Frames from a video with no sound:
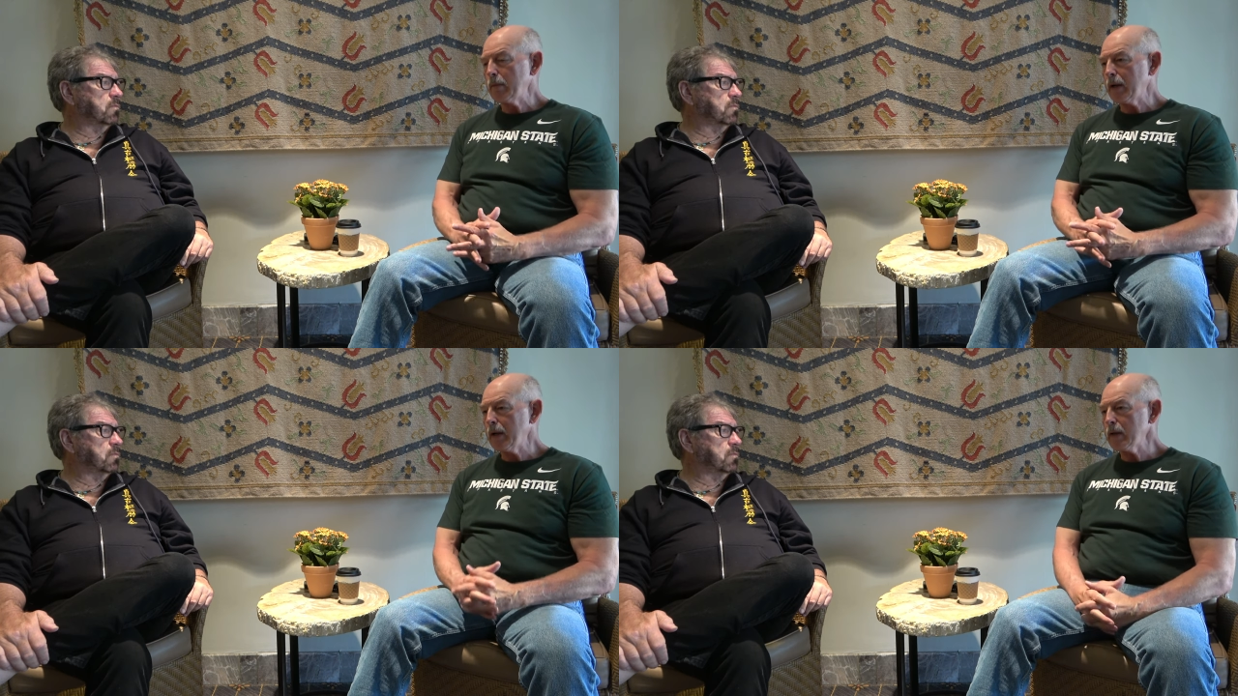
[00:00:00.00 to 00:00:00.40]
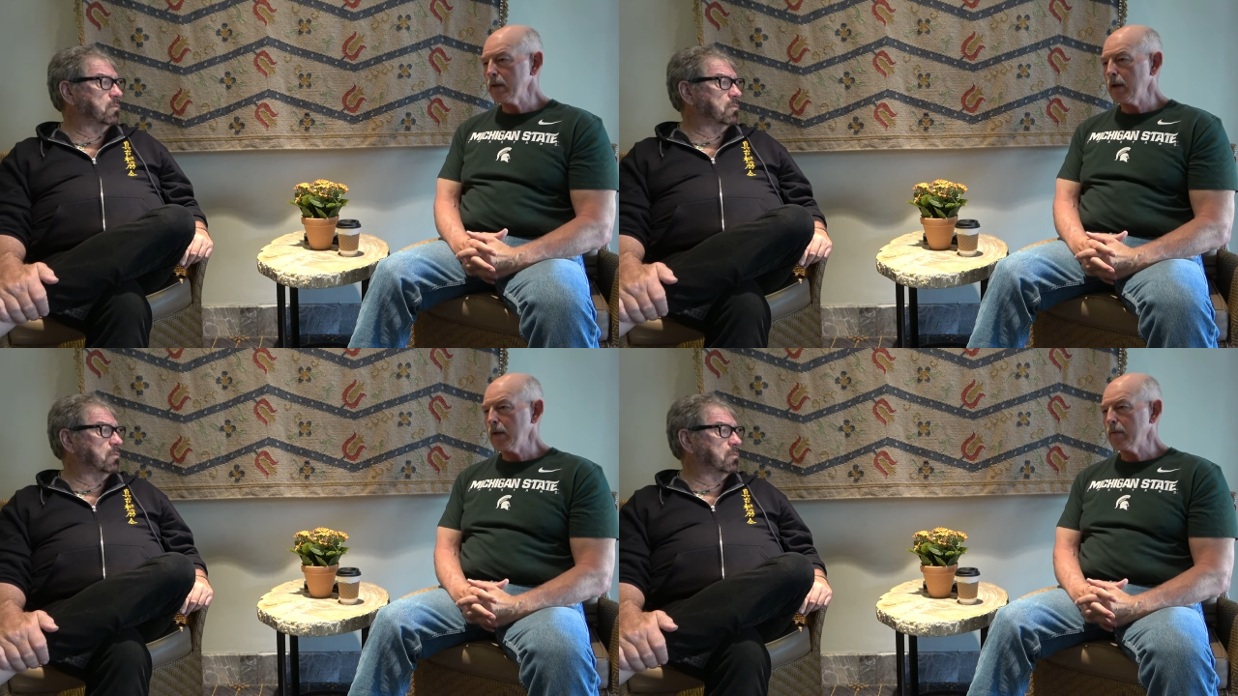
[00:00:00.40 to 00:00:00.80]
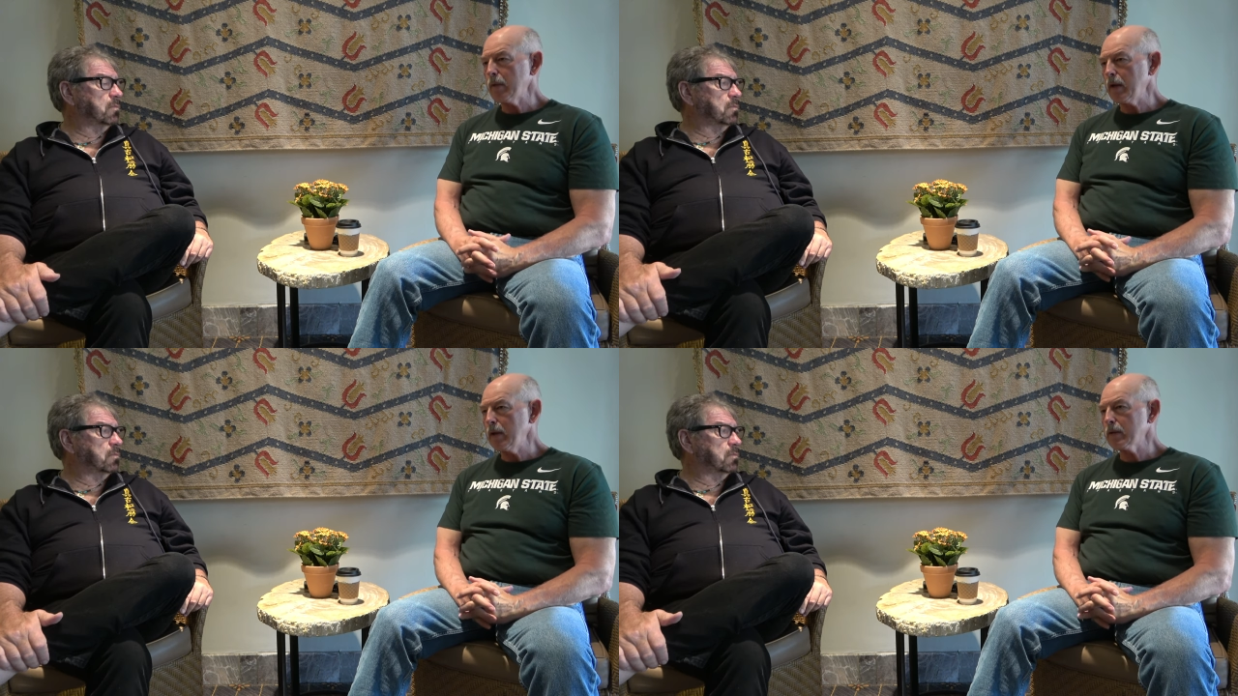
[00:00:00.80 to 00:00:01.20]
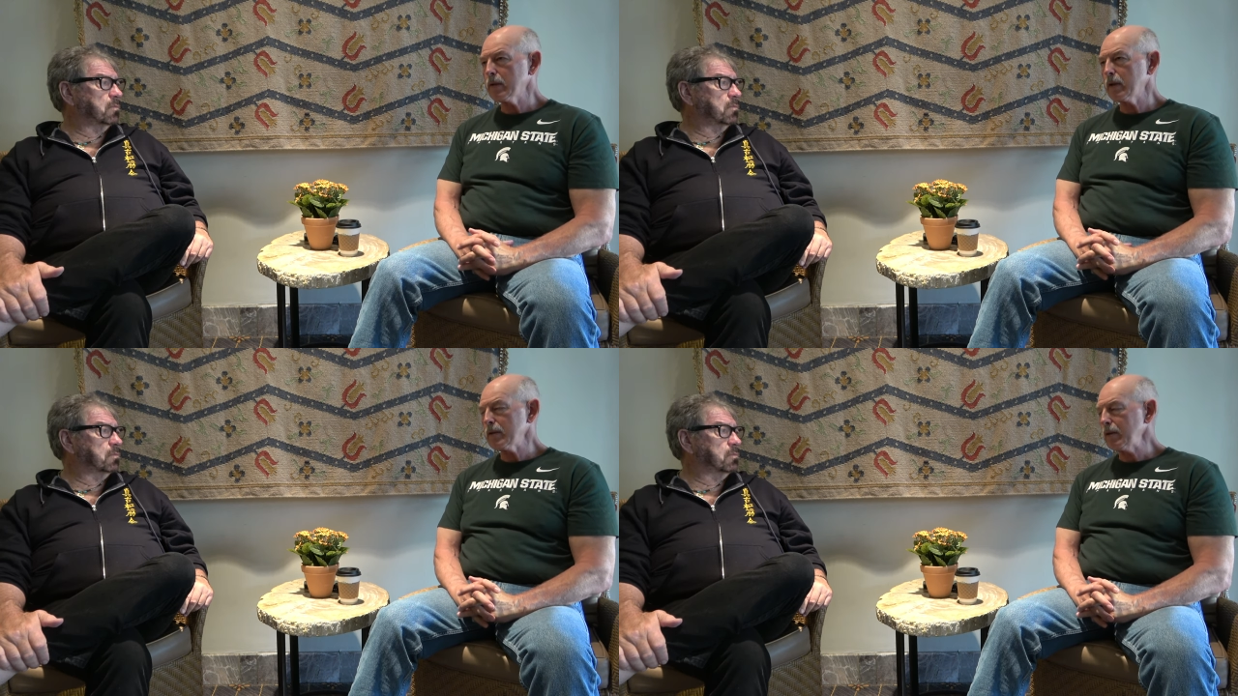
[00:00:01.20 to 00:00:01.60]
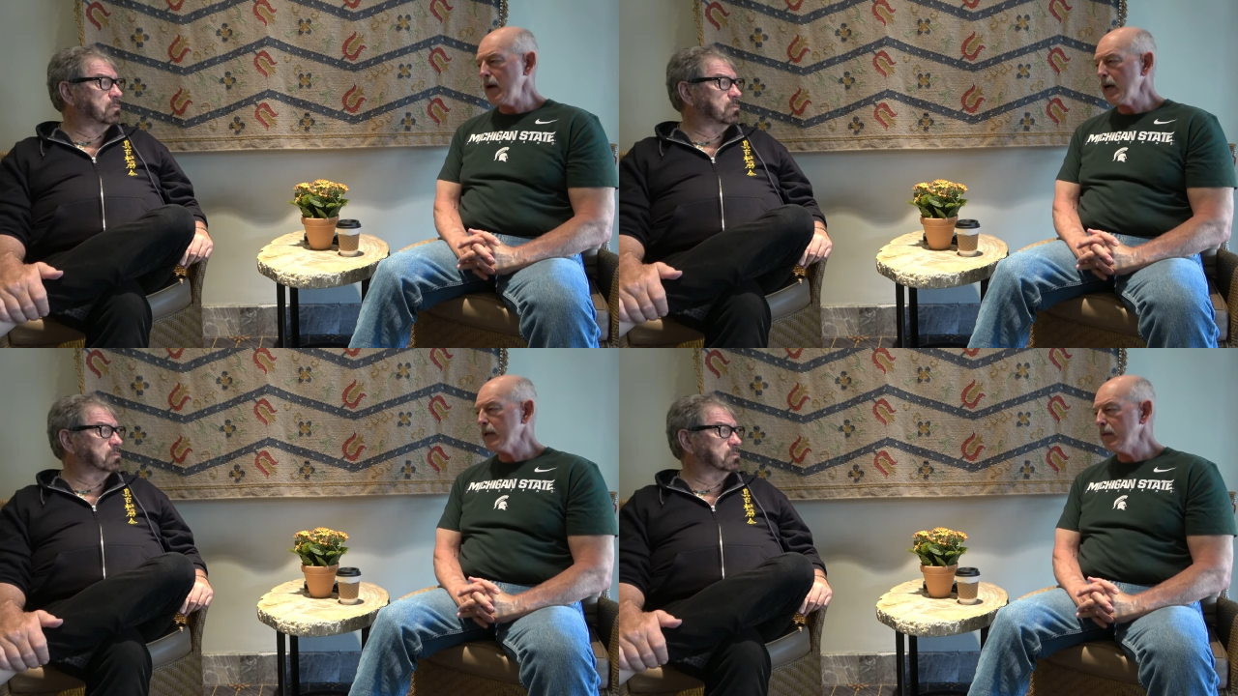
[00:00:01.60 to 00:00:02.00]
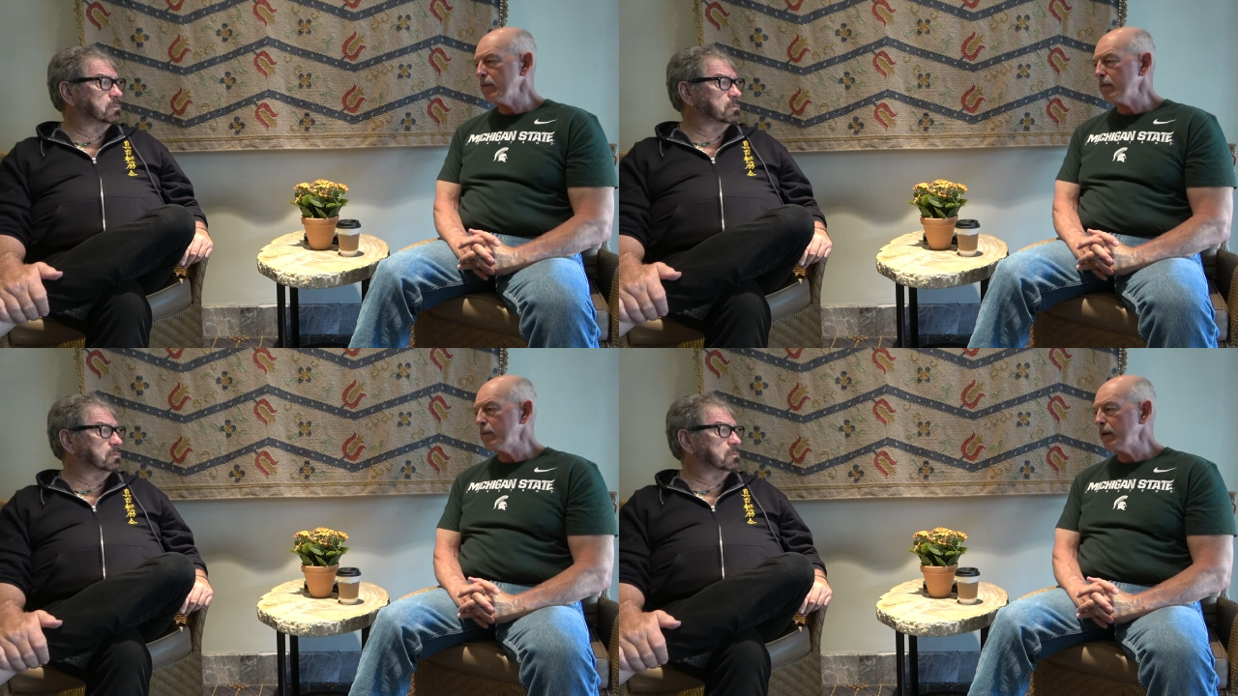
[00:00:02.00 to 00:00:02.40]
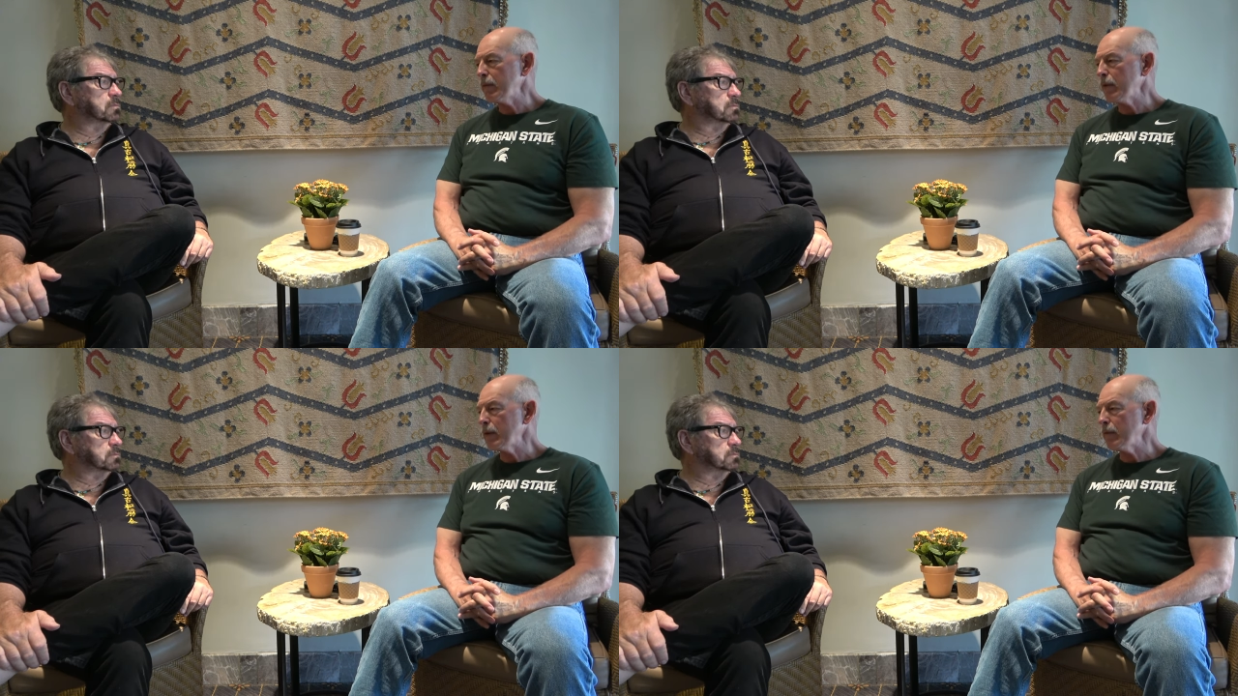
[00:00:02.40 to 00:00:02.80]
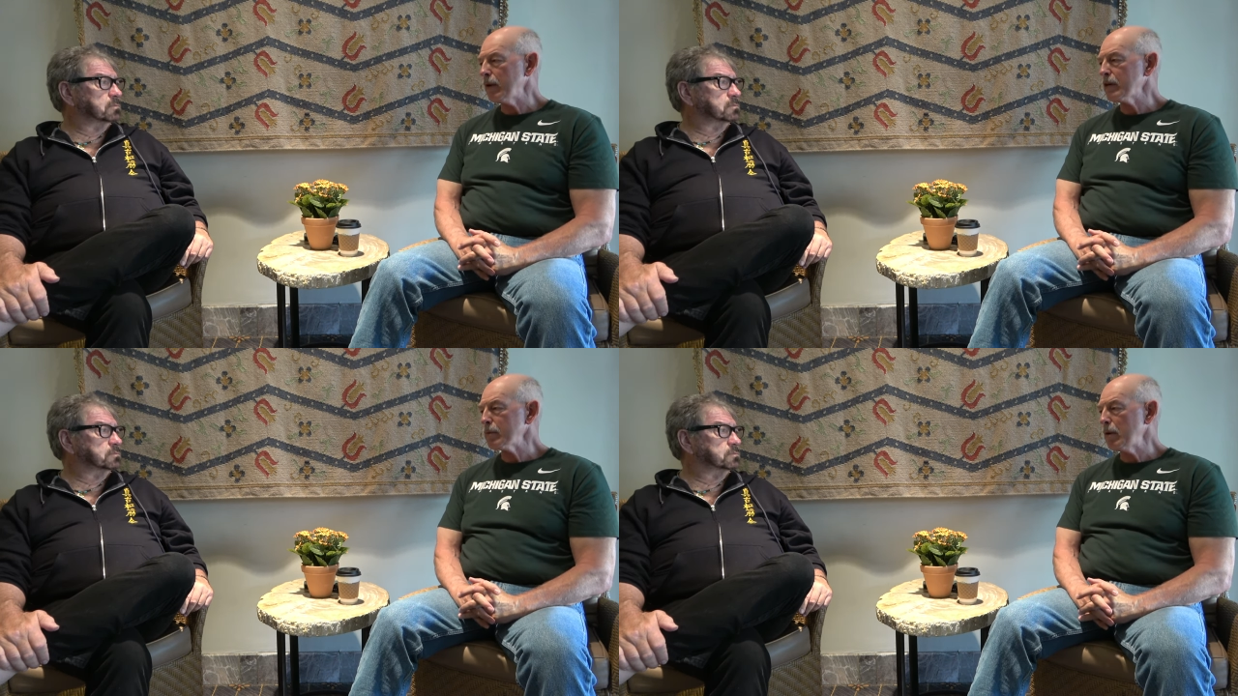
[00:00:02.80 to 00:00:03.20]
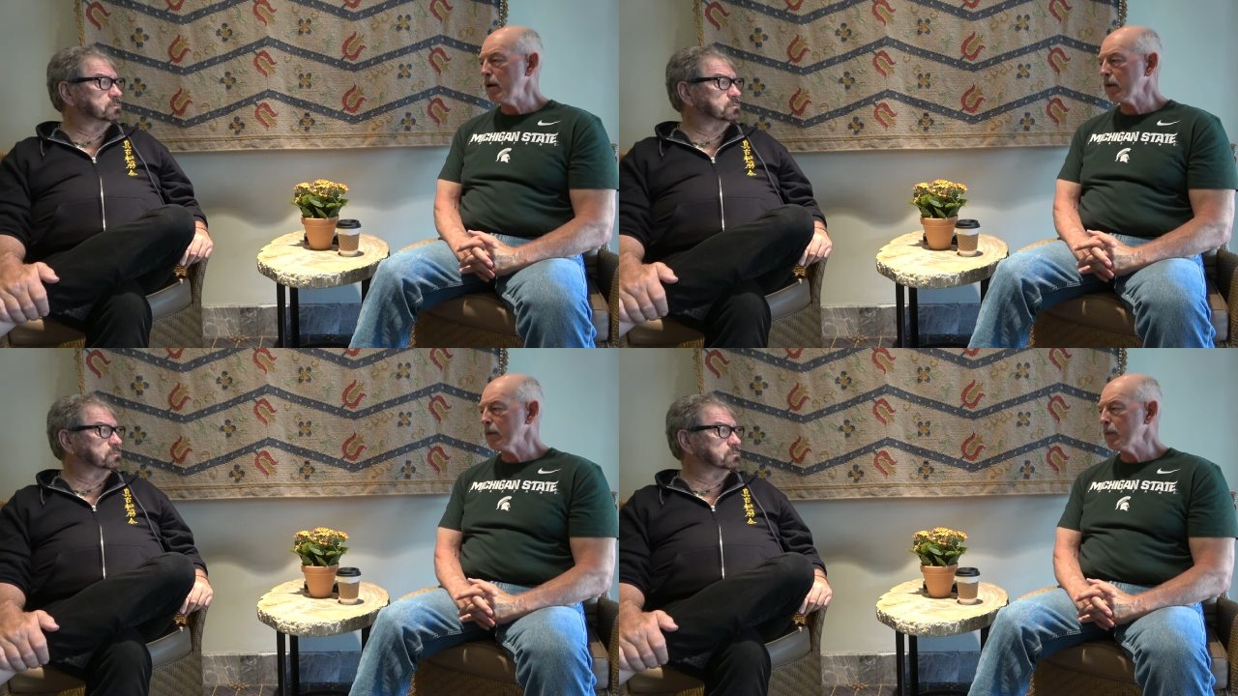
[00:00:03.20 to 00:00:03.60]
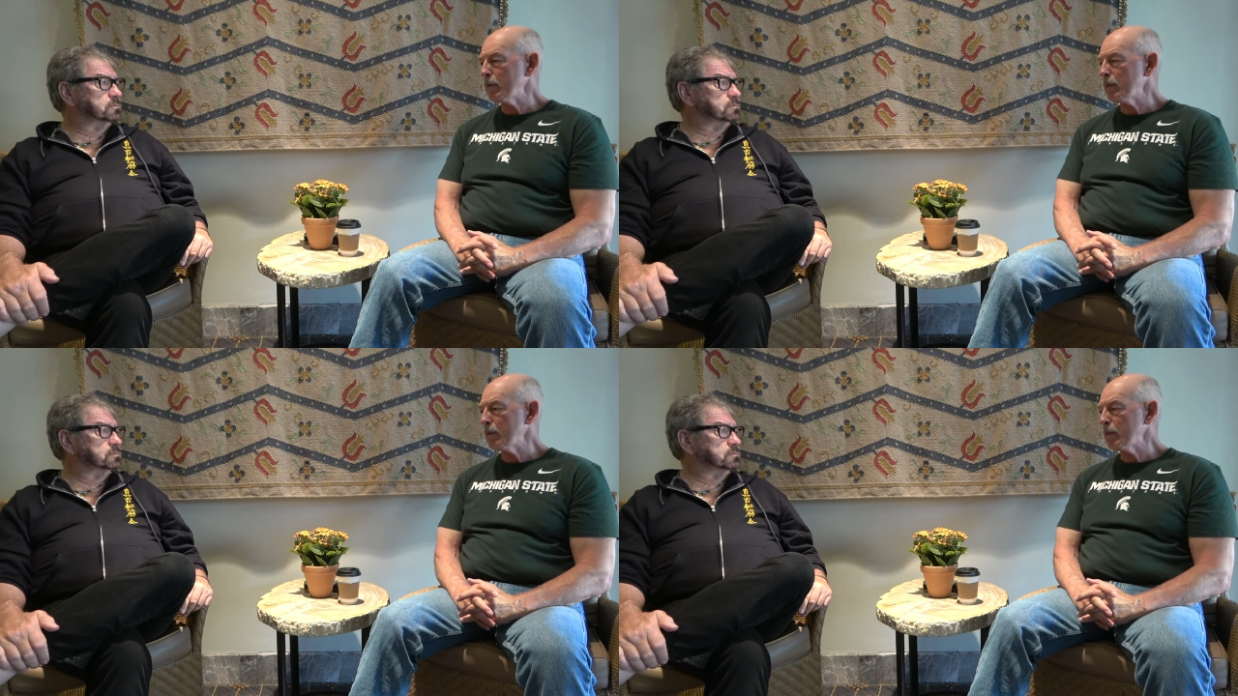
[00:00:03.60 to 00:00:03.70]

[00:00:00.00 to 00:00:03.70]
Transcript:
Speaker 1: but he, he's uh, still active, but with a very small group